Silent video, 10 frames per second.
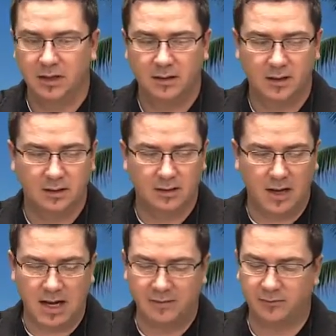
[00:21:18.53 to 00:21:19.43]
that
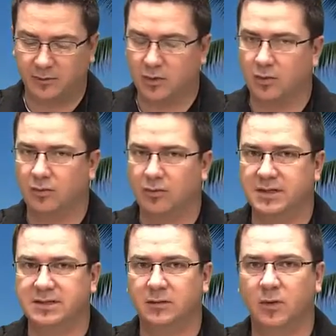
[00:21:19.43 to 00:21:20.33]
I've
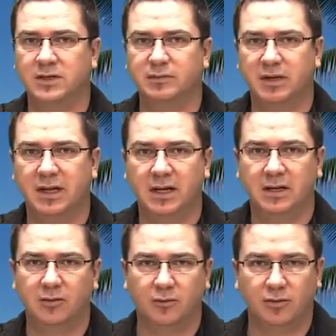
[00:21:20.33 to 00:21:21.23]
greased it once, but they need
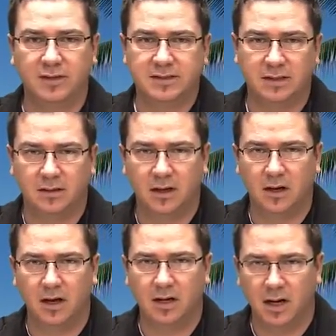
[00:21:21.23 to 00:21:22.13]
to grease it
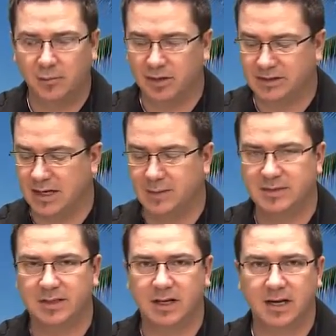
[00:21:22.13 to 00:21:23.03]
a couple of times
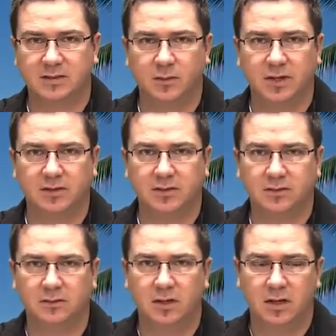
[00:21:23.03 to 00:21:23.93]
in the next week or two